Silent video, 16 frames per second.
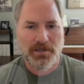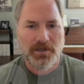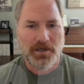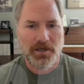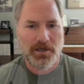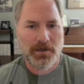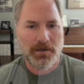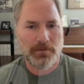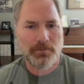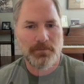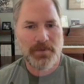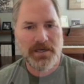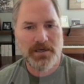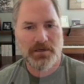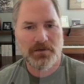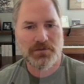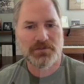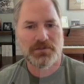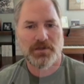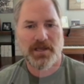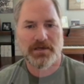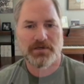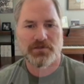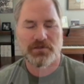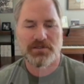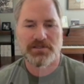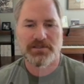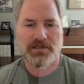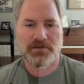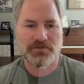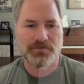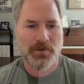Makers actually
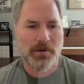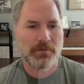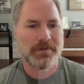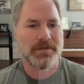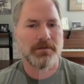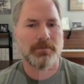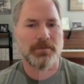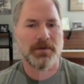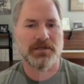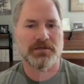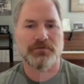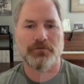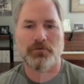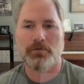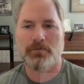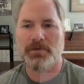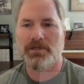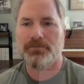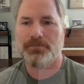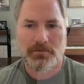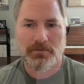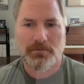sells probably the best for me.